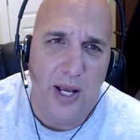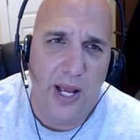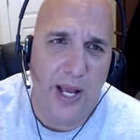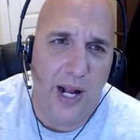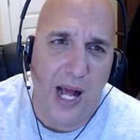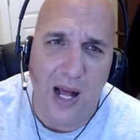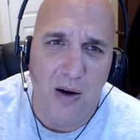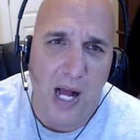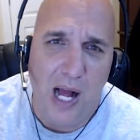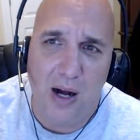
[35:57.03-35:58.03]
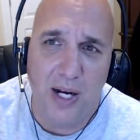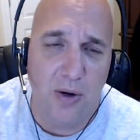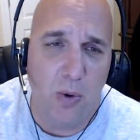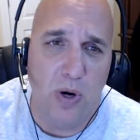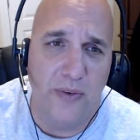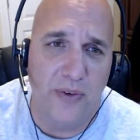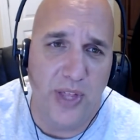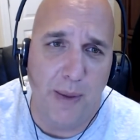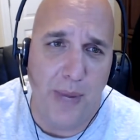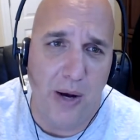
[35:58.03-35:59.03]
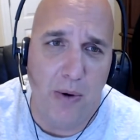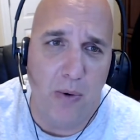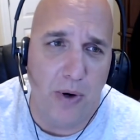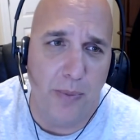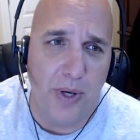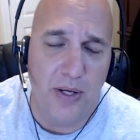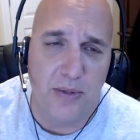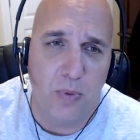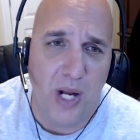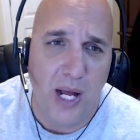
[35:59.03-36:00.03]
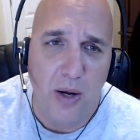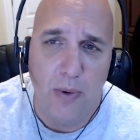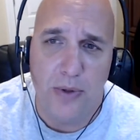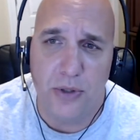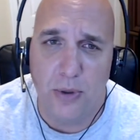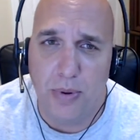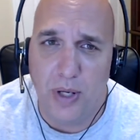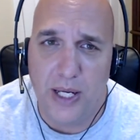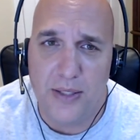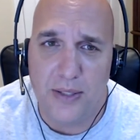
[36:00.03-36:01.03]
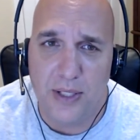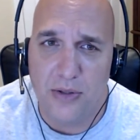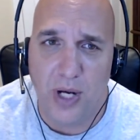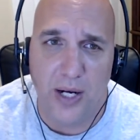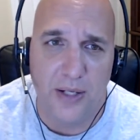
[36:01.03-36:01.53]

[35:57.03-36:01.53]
And I, I like to order everything mail order because when I go into a place and try to